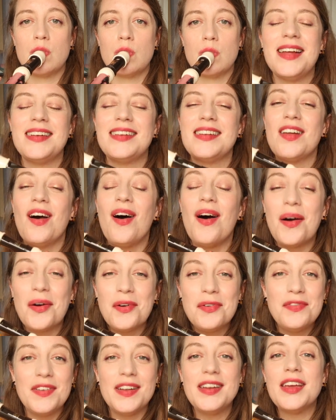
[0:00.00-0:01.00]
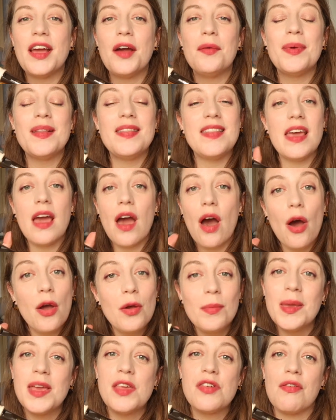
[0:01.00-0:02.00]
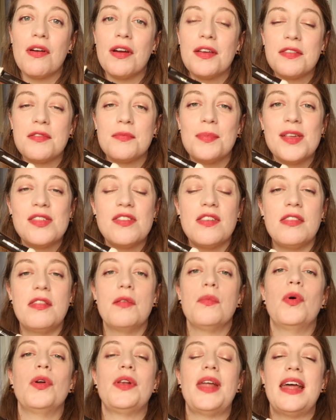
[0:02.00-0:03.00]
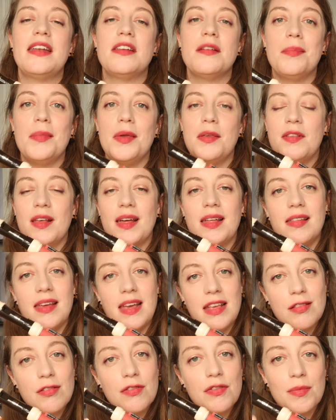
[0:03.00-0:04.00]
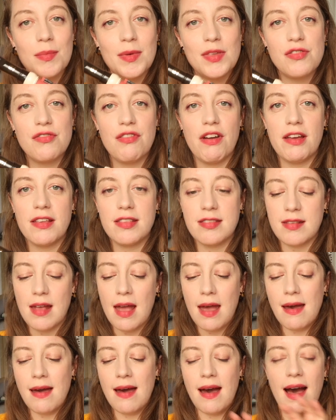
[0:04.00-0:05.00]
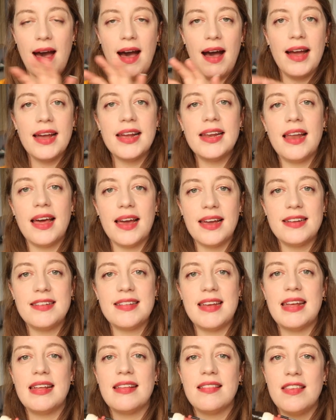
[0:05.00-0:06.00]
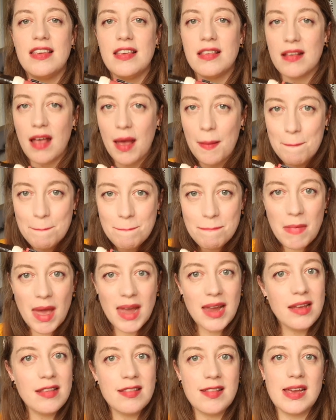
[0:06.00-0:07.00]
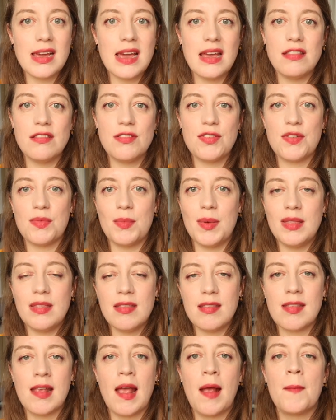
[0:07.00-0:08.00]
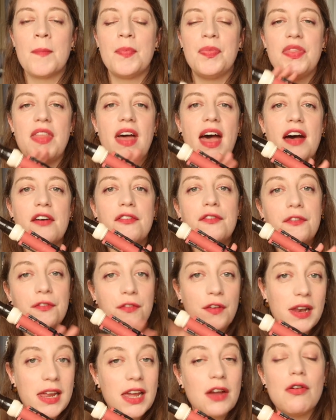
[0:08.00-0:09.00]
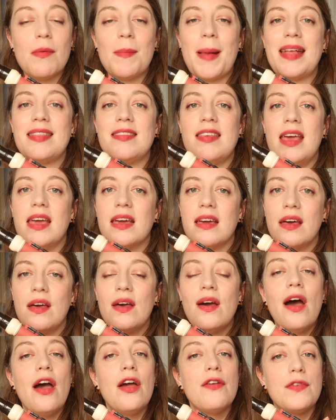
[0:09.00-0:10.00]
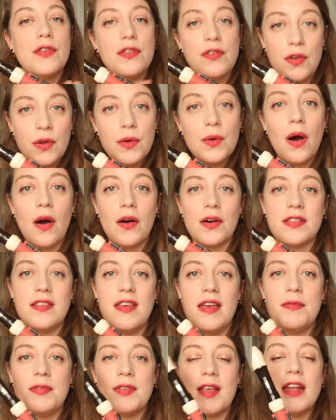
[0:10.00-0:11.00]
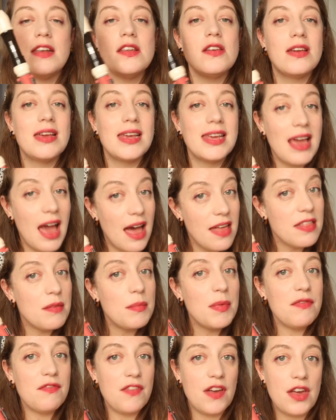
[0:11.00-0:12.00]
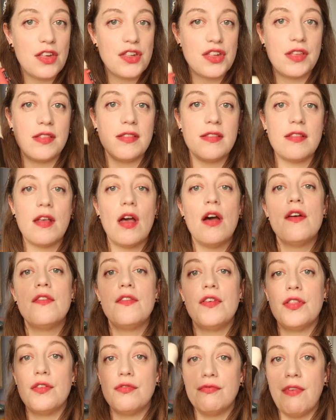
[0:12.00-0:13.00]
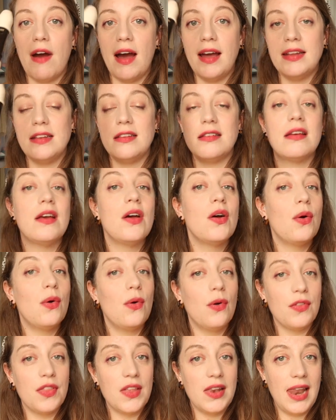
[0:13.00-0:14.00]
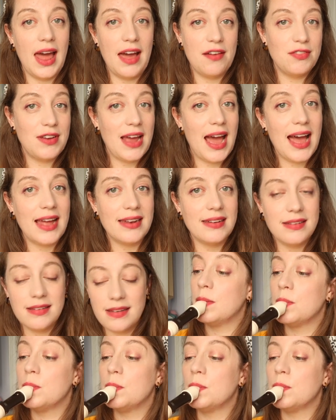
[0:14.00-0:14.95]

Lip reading: I did a whole video with the OHMI Trust, which is the One-Handed Musical Instrument Trust, highlighting these amazing instruments. They're fully chromatic over 2 octaves and you can get them in versions for the right or the left hand.